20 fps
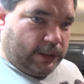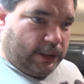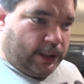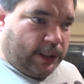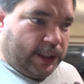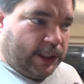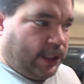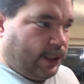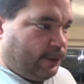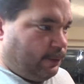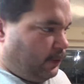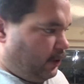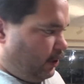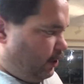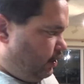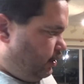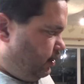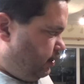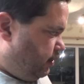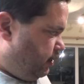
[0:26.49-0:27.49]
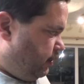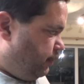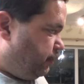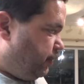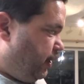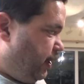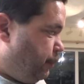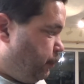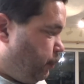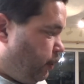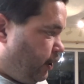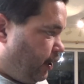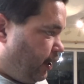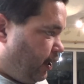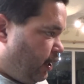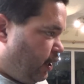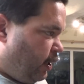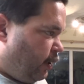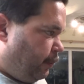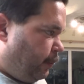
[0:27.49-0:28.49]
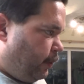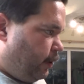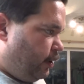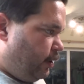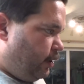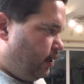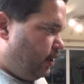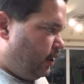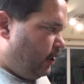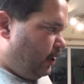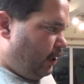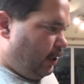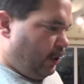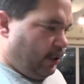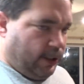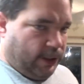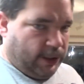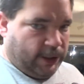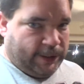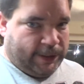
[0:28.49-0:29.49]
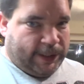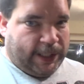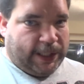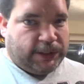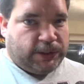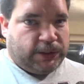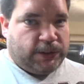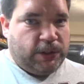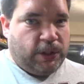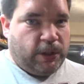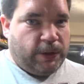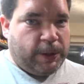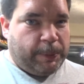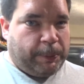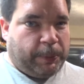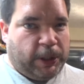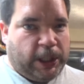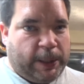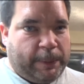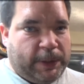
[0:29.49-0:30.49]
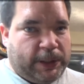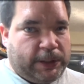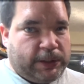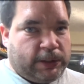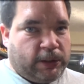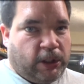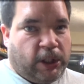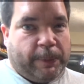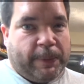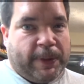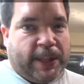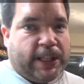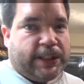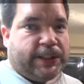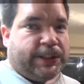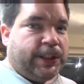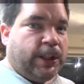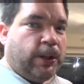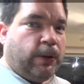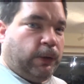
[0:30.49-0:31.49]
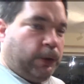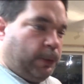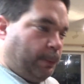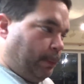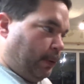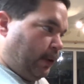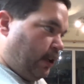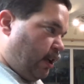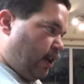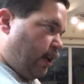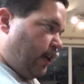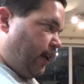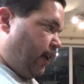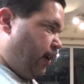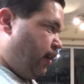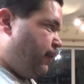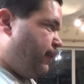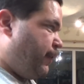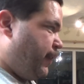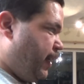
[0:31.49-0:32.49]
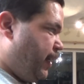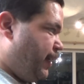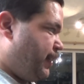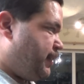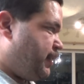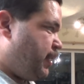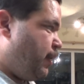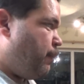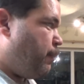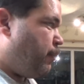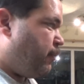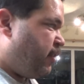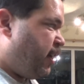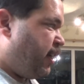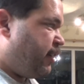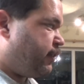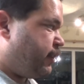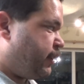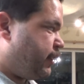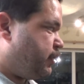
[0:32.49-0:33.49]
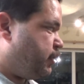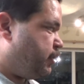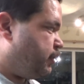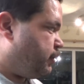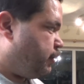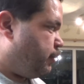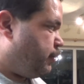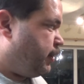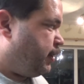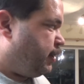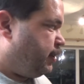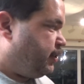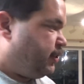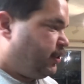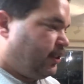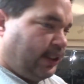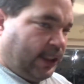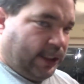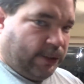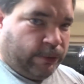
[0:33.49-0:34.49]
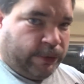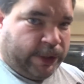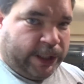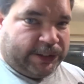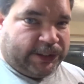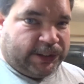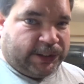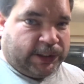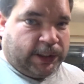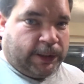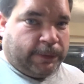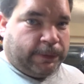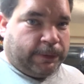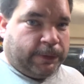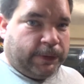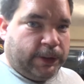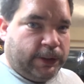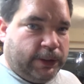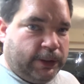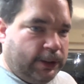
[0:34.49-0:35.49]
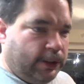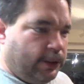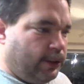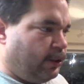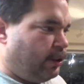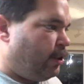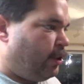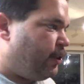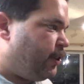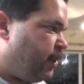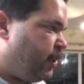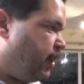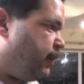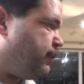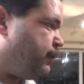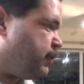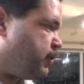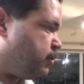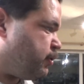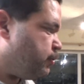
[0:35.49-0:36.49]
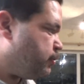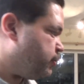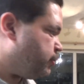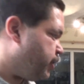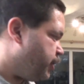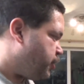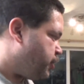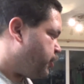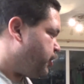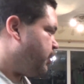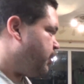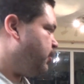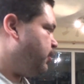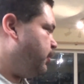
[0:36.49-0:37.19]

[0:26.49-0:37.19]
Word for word: I have uh, the framework up. That's not the permanent top, that's the old ply on there temporarily just so I could sit all that stuff on there for storage.